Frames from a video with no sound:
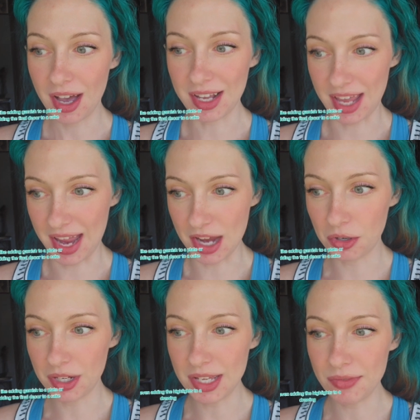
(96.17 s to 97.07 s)
a cake,
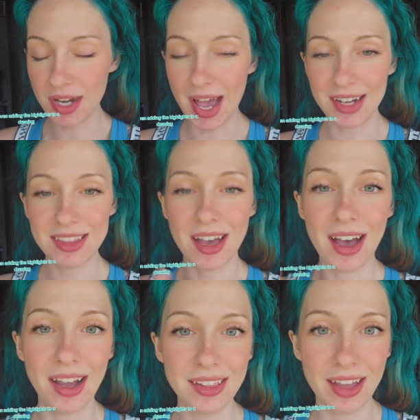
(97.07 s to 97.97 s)
or even adding the
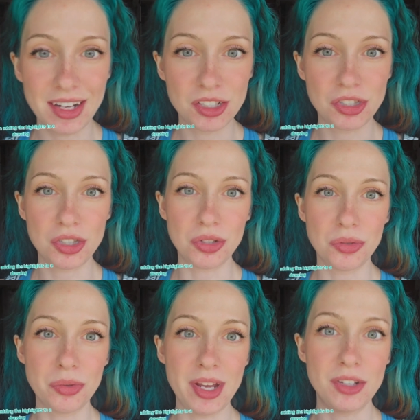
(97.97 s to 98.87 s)
highlights
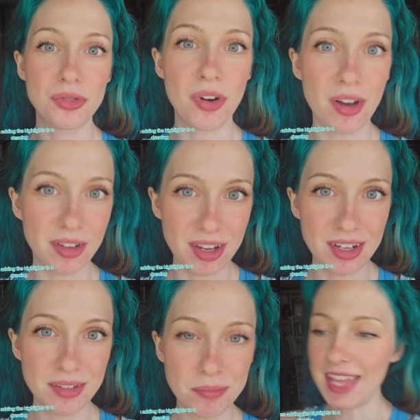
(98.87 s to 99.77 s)
to a drawing.